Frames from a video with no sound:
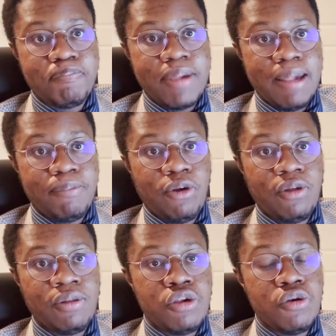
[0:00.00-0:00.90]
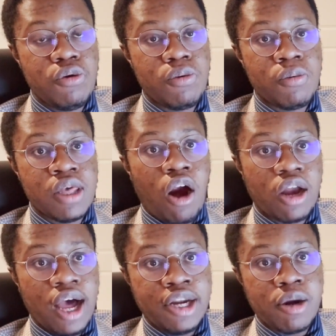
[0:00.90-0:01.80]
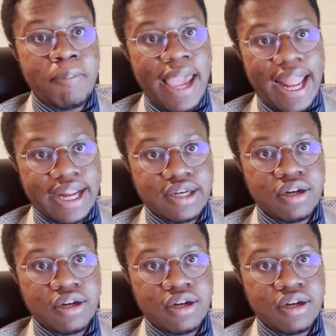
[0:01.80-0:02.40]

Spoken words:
people who are underbanked,